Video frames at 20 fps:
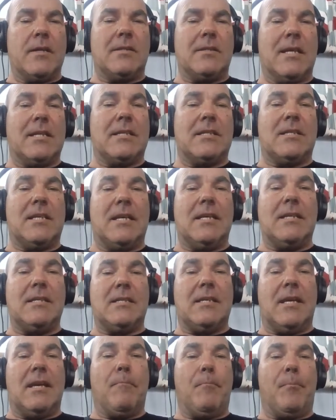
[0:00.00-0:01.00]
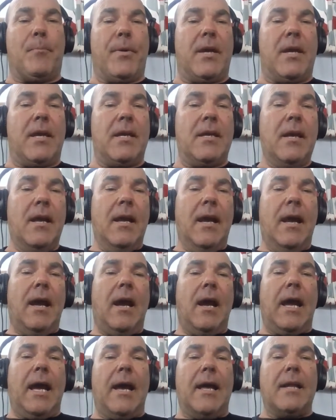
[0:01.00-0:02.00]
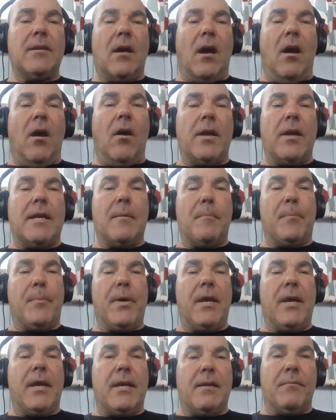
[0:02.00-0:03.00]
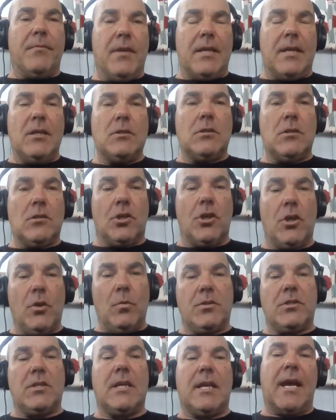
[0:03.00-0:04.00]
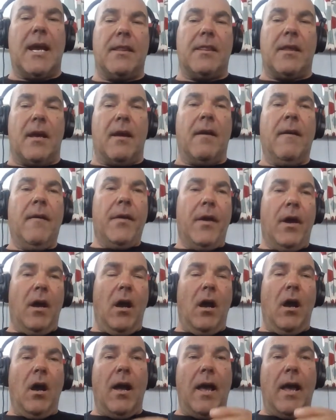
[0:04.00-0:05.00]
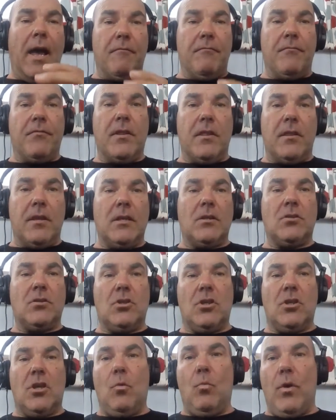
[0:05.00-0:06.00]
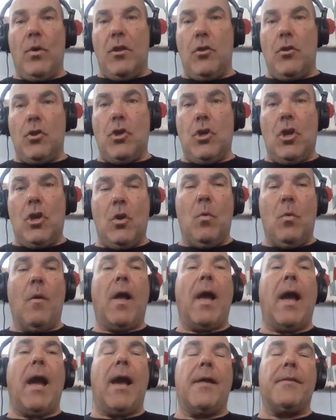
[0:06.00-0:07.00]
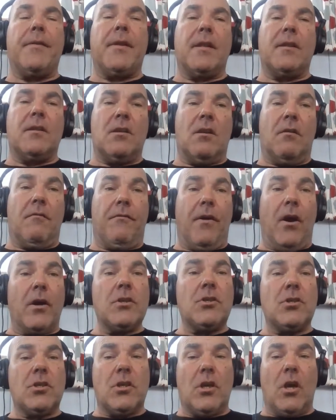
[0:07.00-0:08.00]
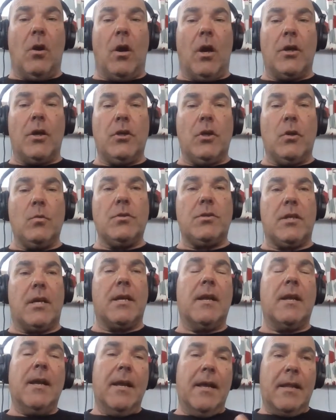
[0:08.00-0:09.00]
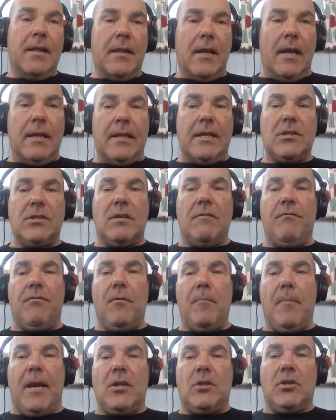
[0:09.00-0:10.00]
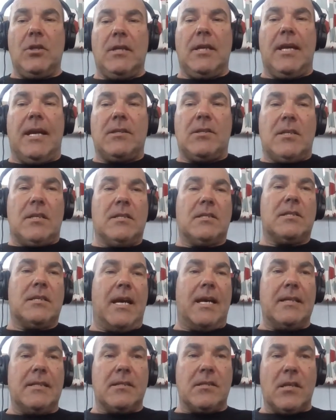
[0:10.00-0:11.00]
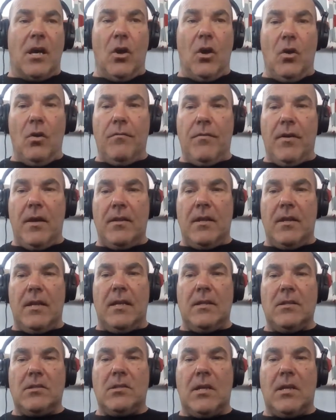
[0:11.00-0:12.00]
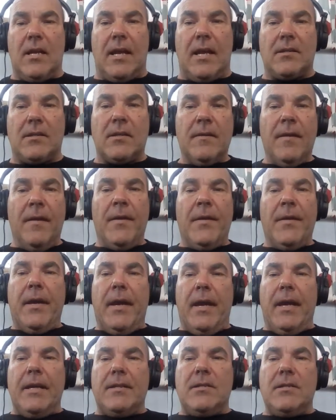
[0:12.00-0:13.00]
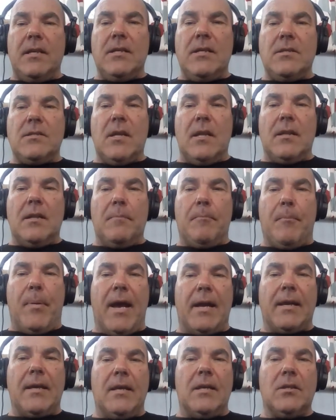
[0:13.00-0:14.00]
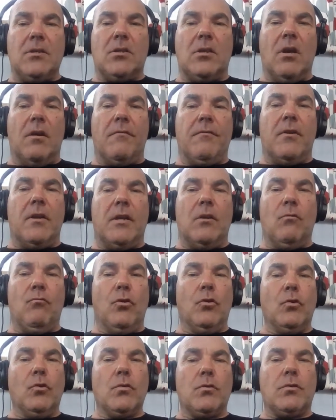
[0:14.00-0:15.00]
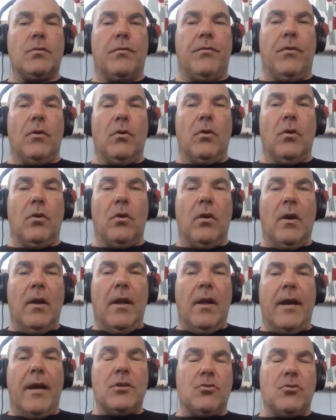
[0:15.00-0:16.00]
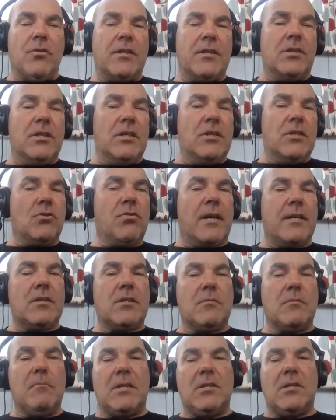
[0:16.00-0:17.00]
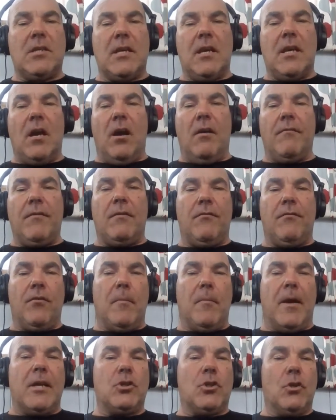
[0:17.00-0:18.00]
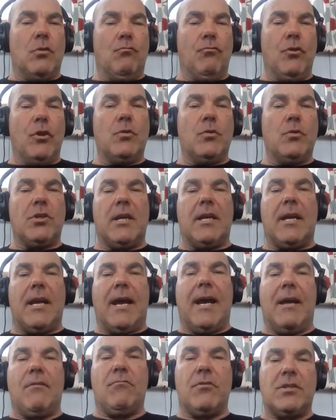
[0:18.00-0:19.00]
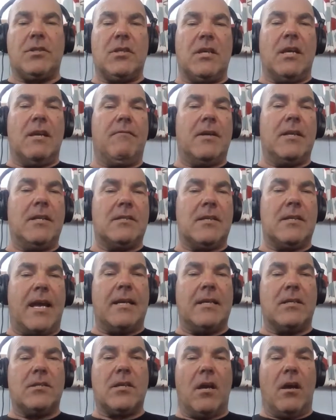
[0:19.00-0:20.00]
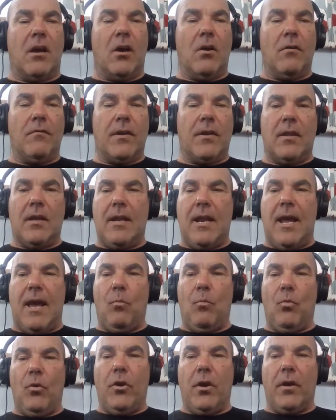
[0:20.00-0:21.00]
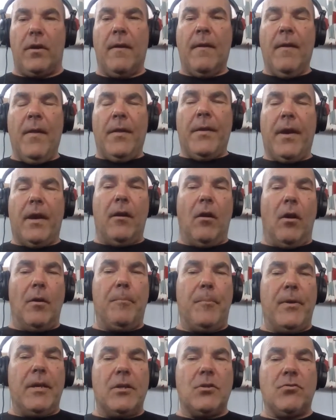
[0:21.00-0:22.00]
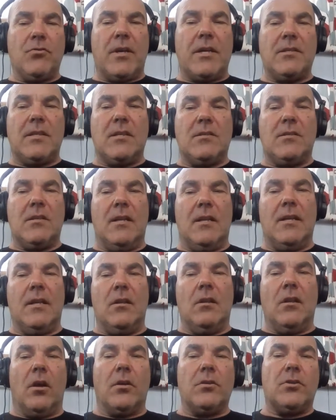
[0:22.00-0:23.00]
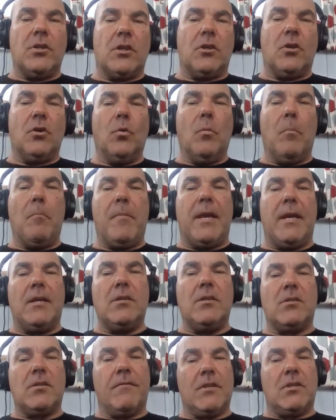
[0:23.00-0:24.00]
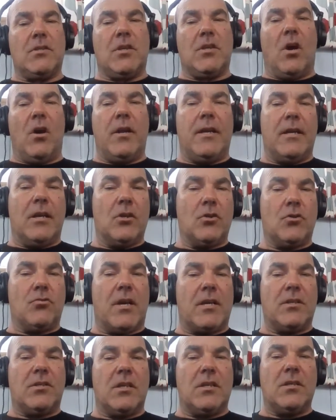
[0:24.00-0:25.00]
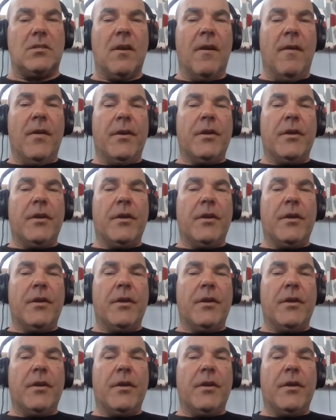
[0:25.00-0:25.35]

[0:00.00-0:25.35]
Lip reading: as the TCP and IP. These two together are everything to do with you and the device that you are using. Then this information gets sent over the internet. It is the package governing rules for addresses, transmitting of information, routing and receiving data over the network. An IP address is a logical means of assigning addresses